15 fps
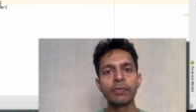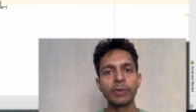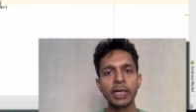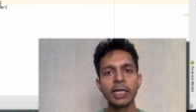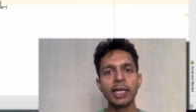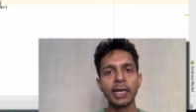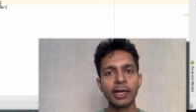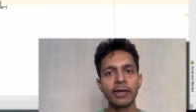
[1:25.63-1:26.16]
we'll
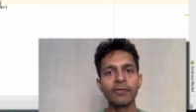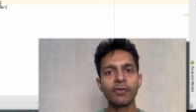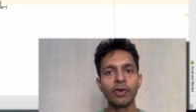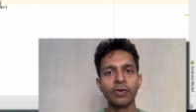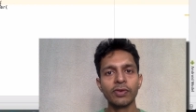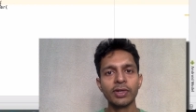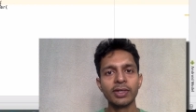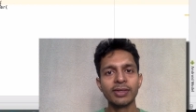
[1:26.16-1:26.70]
take it
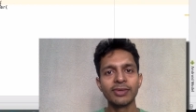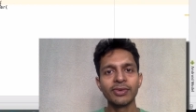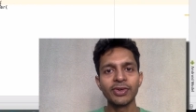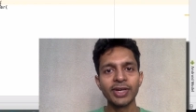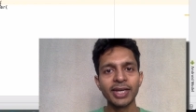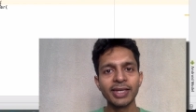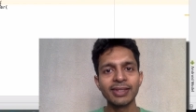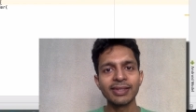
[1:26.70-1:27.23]
forward.
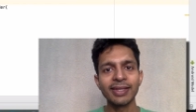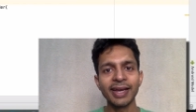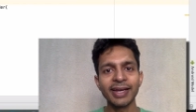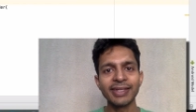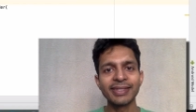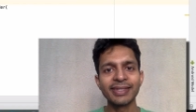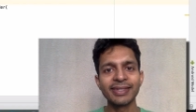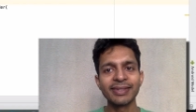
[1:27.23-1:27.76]
Okay,
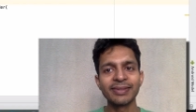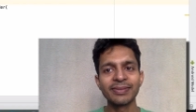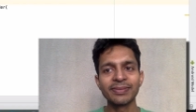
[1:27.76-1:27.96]
thanks.